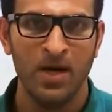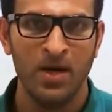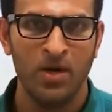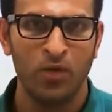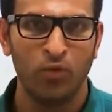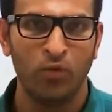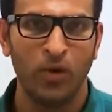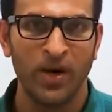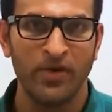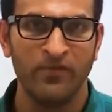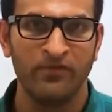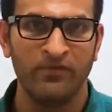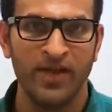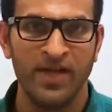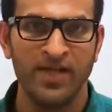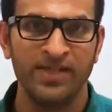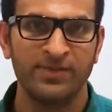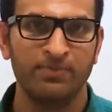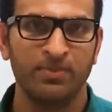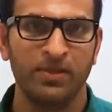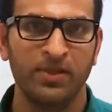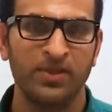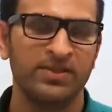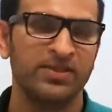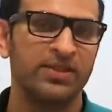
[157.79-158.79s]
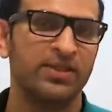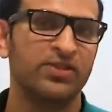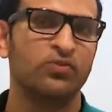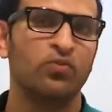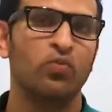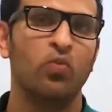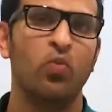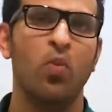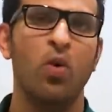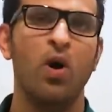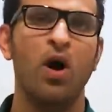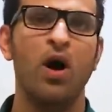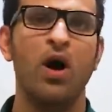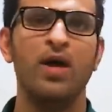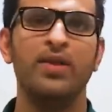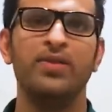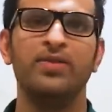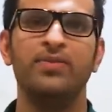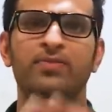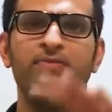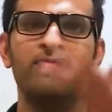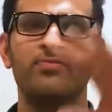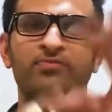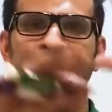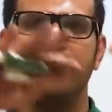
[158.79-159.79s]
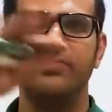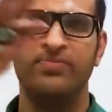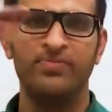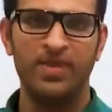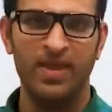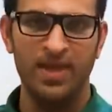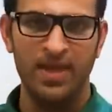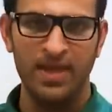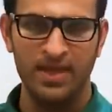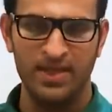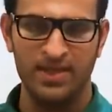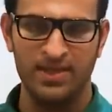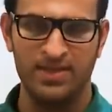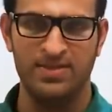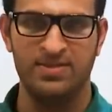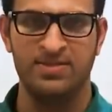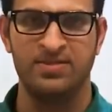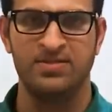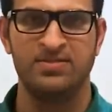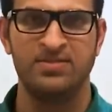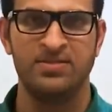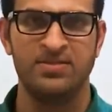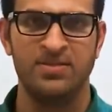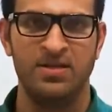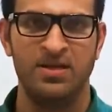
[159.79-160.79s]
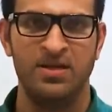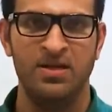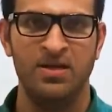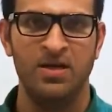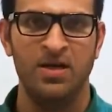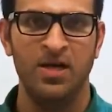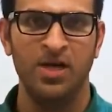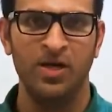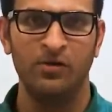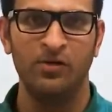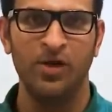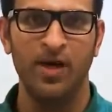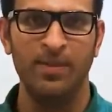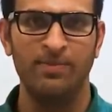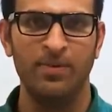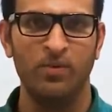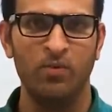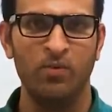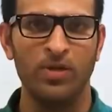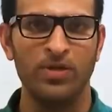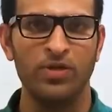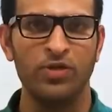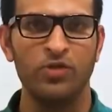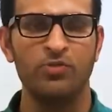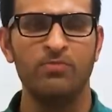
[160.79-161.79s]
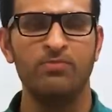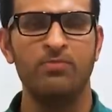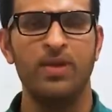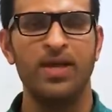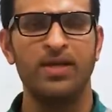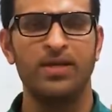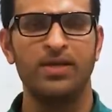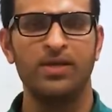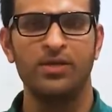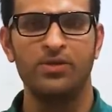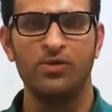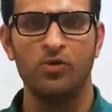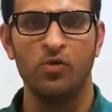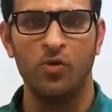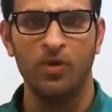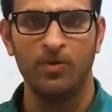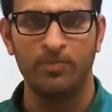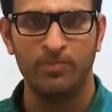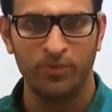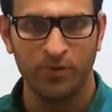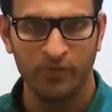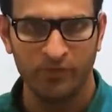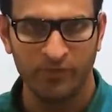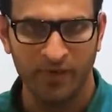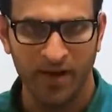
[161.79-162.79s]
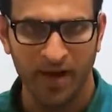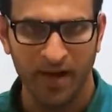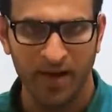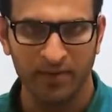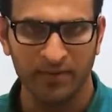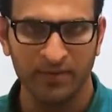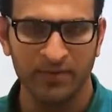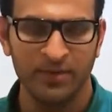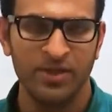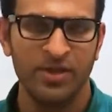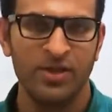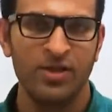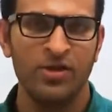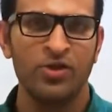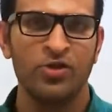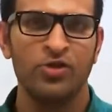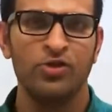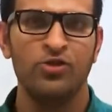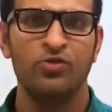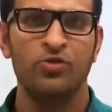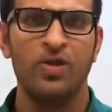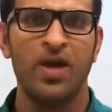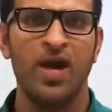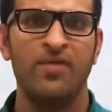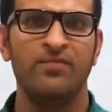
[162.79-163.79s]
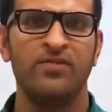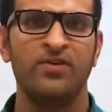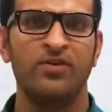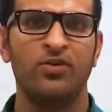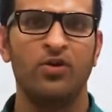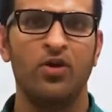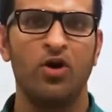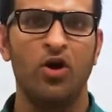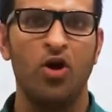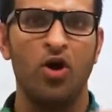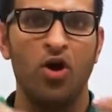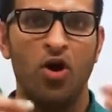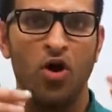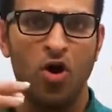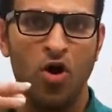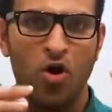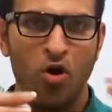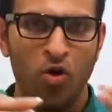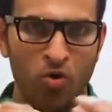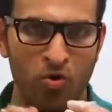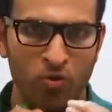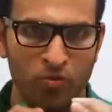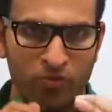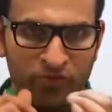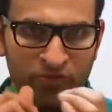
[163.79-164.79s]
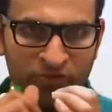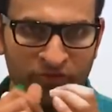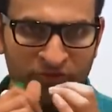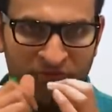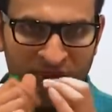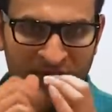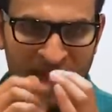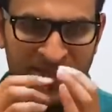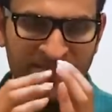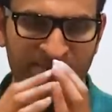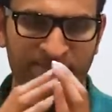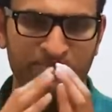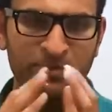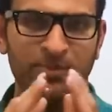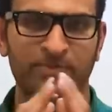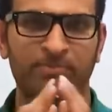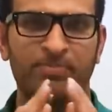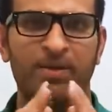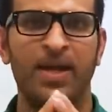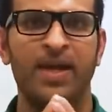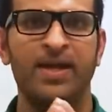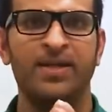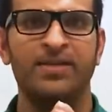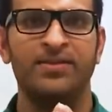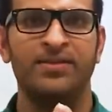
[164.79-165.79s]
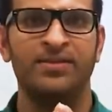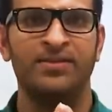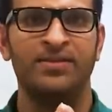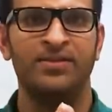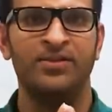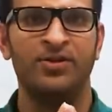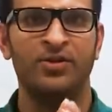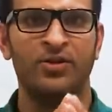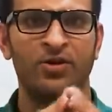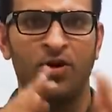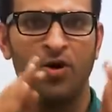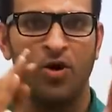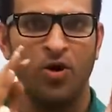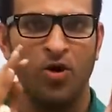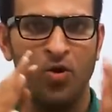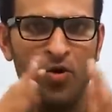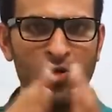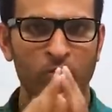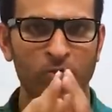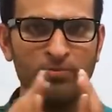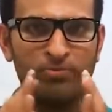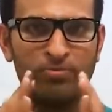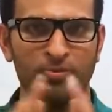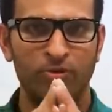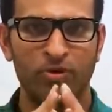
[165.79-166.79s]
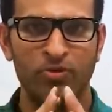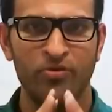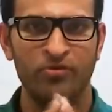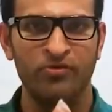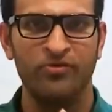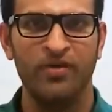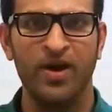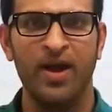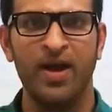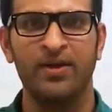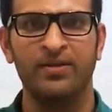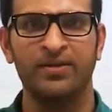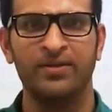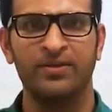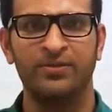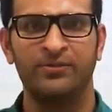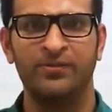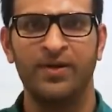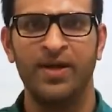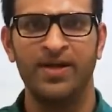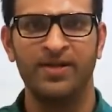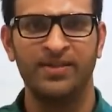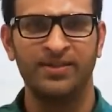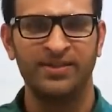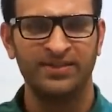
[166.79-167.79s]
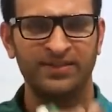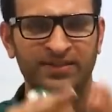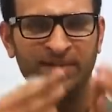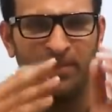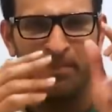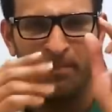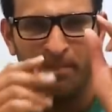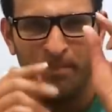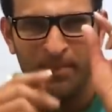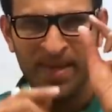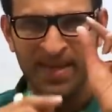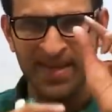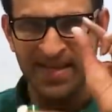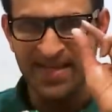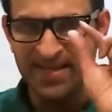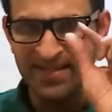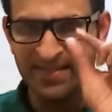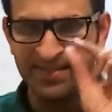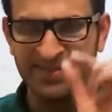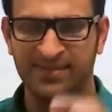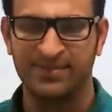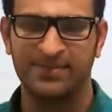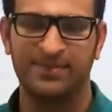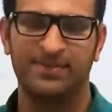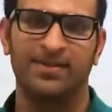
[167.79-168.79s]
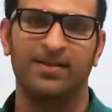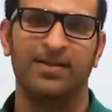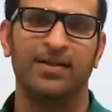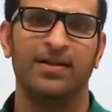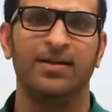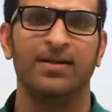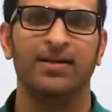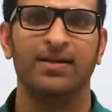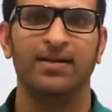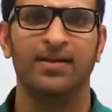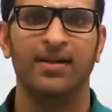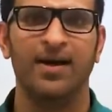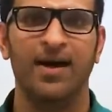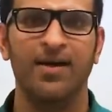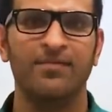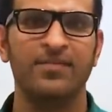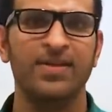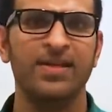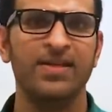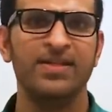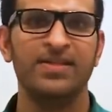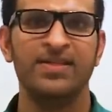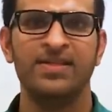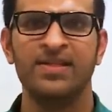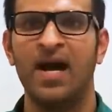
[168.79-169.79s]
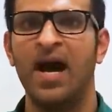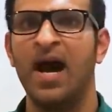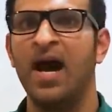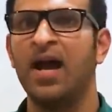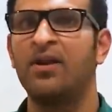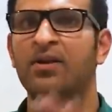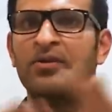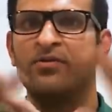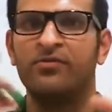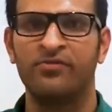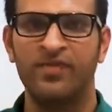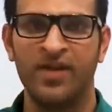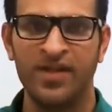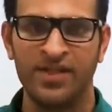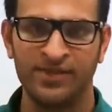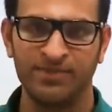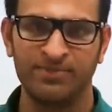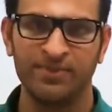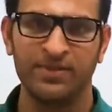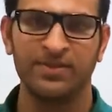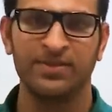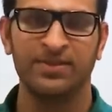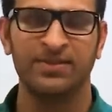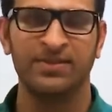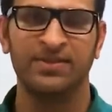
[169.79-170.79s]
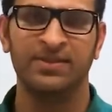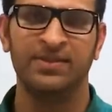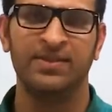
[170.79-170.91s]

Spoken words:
right? Facebook is this one thing, right? But when you make your profile, you have your own Facebook page, your own profile, right? It's just a piece of the entire Facebook,